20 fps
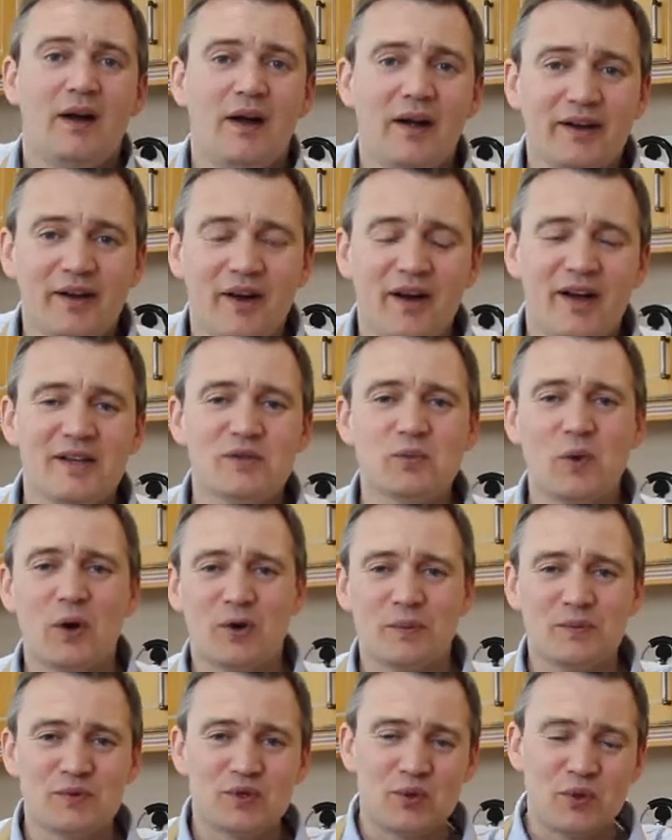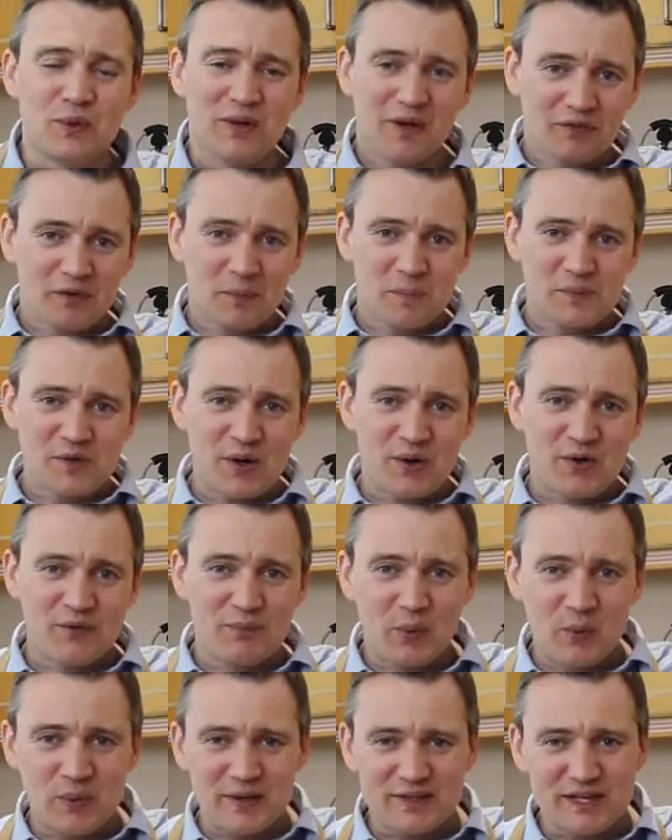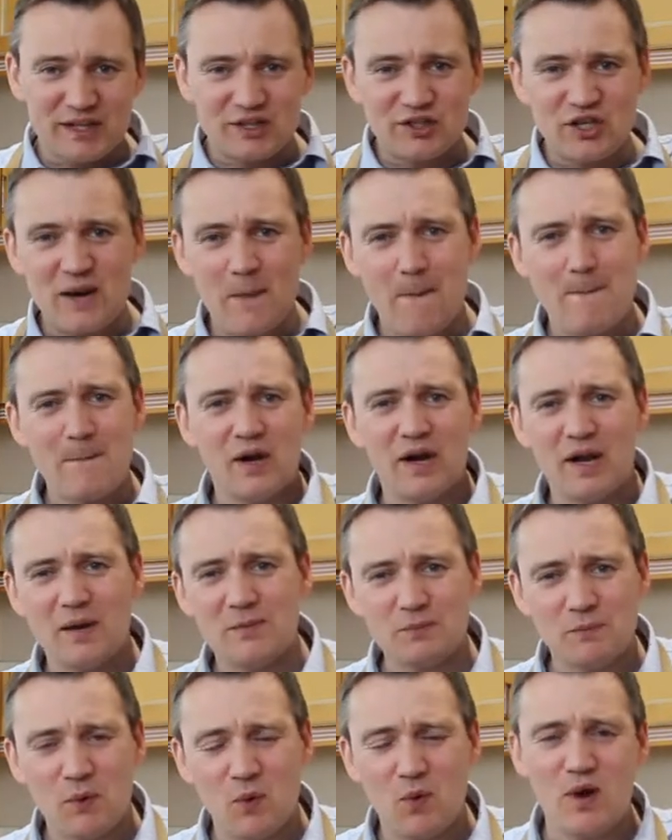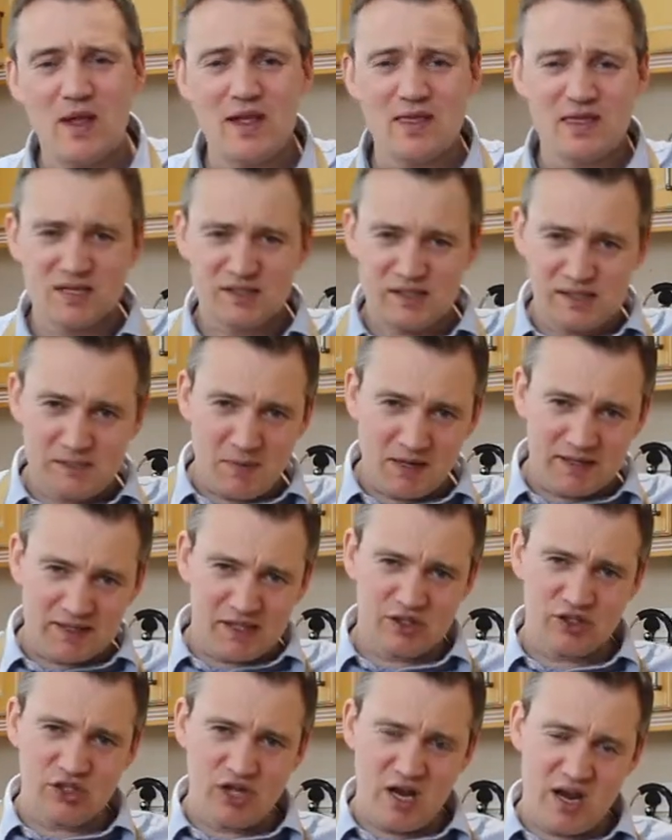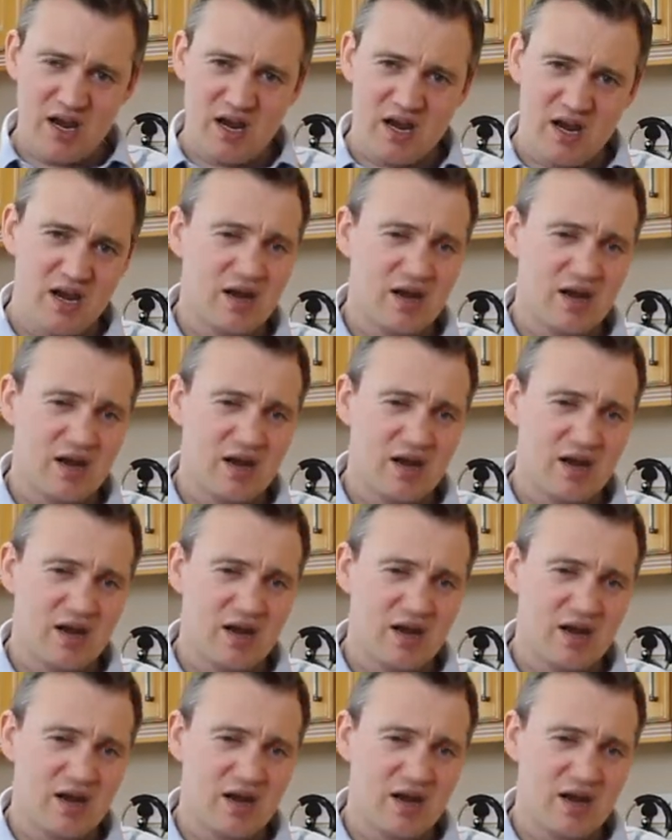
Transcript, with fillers: Hi guys, welcome to another episode of Paulie's Kitchen. My name's Paulie, this is my kitchen.